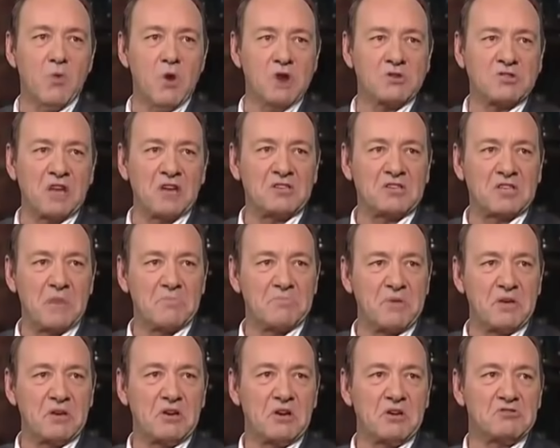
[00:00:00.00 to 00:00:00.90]
I worked on
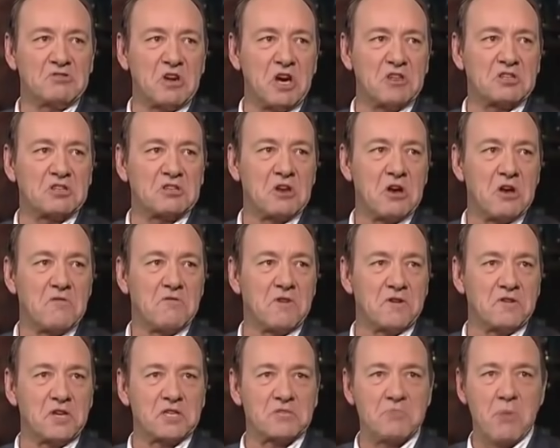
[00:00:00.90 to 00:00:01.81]
something just
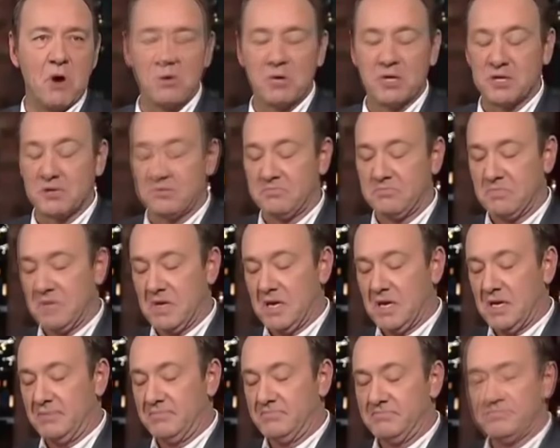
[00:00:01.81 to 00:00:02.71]
for this moment.
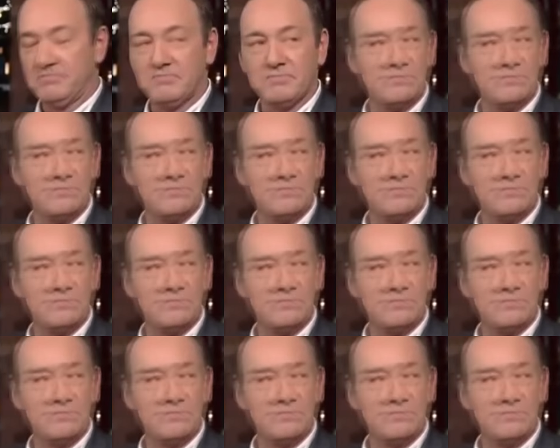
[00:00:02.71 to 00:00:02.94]
okay.